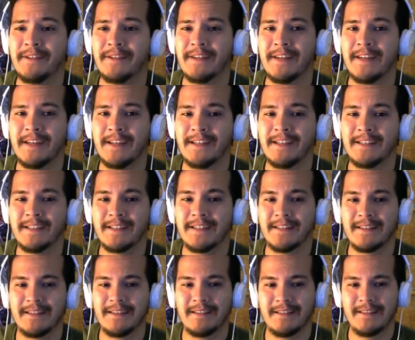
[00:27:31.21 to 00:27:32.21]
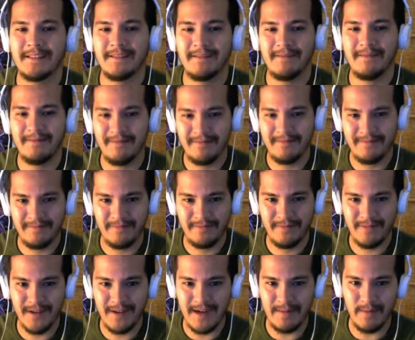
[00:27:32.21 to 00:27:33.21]
you guys.
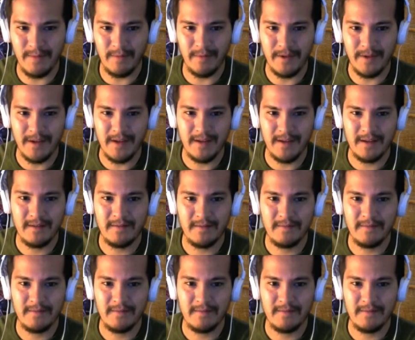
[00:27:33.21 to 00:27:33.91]
Probably.